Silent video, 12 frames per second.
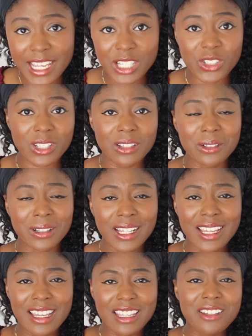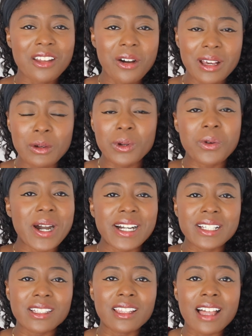issue. You know, it
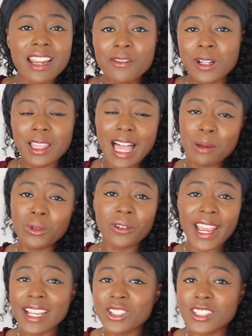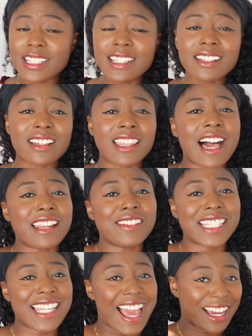requires a lot of collaboration, a lot of
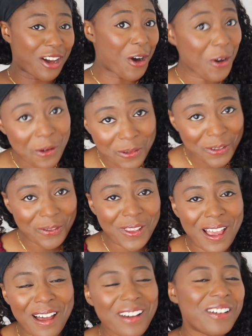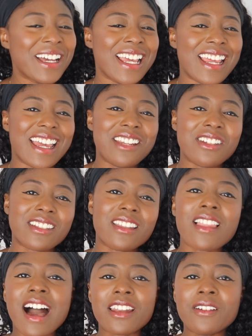Stack Overflow, and just a
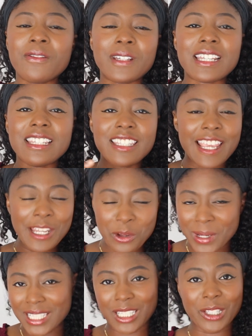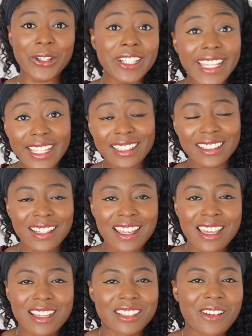lot of continuous learning.
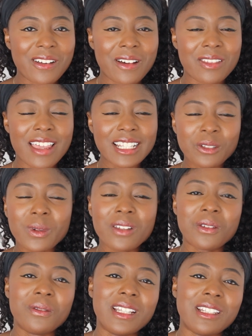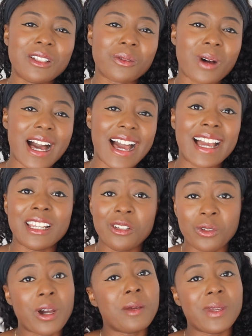So that's one of the reasons why I
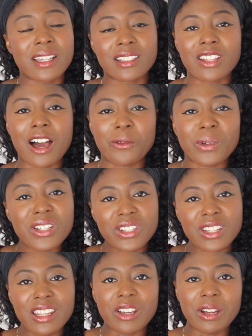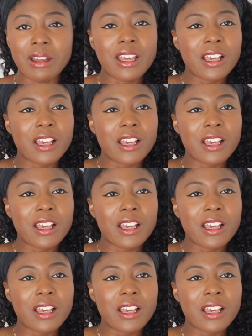enjoy being a software engineer,